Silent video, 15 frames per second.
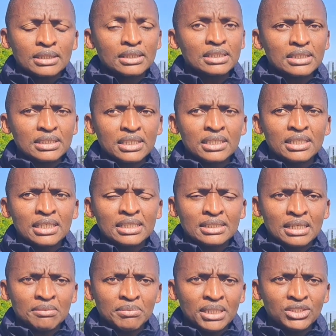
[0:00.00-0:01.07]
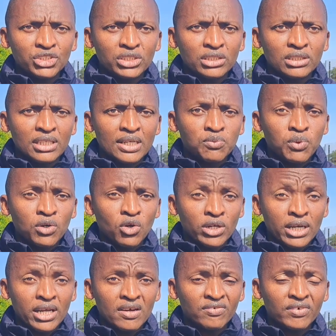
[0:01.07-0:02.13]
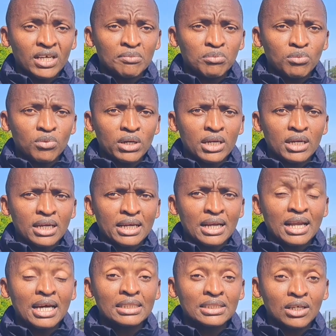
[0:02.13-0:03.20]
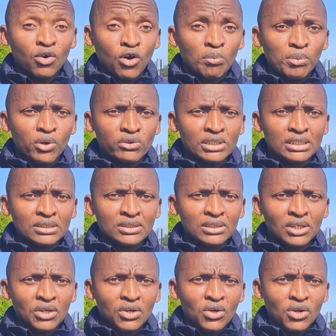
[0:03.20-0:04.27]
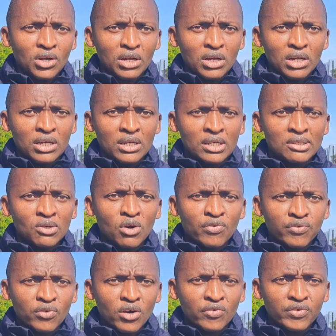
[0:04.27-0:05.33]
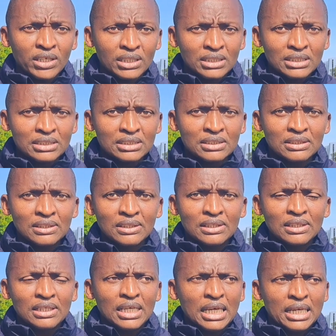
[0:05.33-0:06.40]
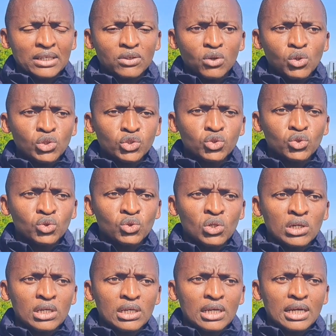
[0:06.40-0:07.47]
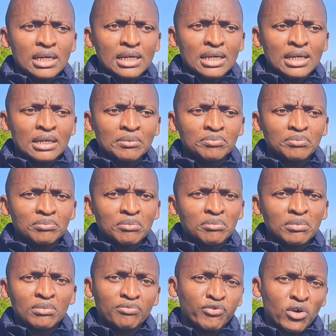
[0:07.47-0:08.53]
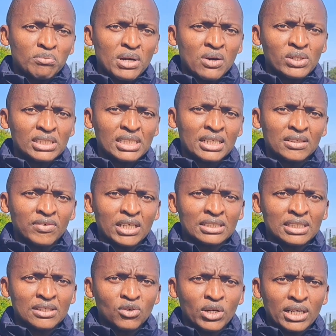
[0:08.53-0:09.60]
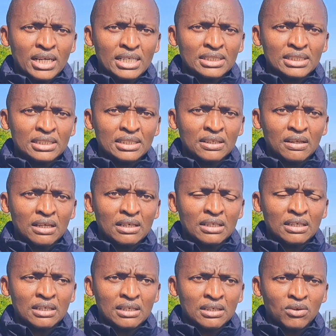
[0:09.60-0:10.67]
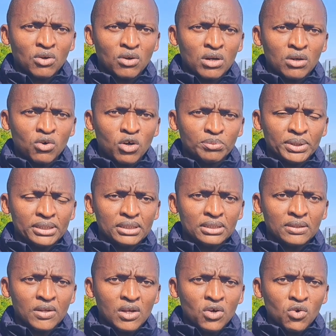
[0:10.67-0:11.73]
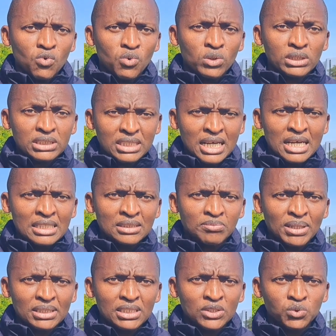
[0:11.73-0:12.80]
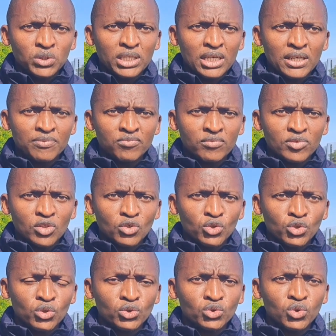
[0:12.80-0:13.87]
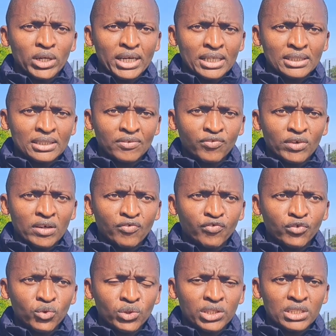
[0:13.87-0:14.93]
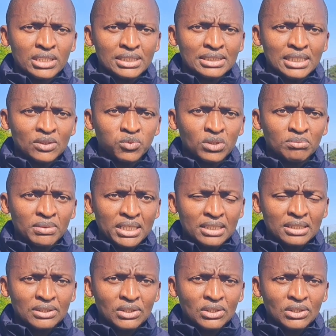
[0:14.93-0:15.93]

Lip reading: this year, as I mentioned, that we're going to have a larger component of girls, and also from our side as an organizing committee, we'll try as much as we can, to add a few things that will make